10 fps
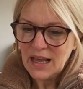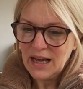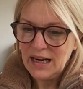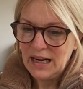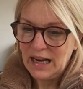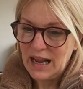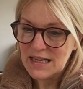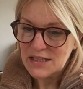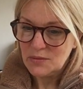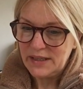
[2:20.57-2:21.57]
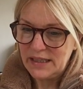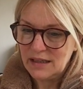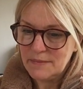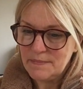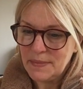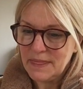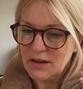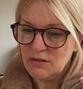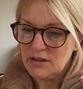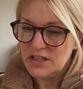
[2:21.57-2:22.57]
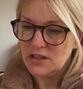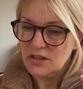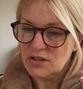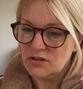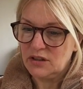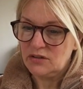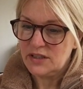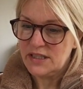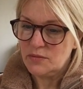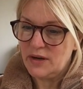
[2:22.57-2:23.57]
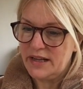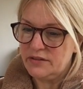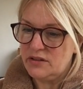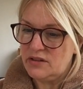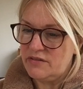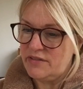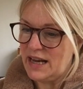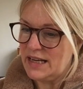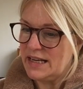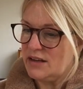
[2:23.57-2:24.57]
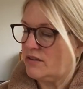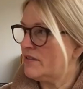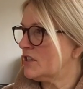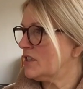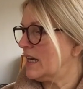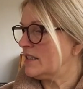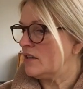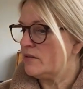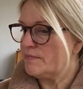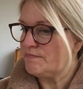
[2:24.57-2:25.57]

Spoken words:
Wow. And last week, Christian struggled his way through the valley of the shadow,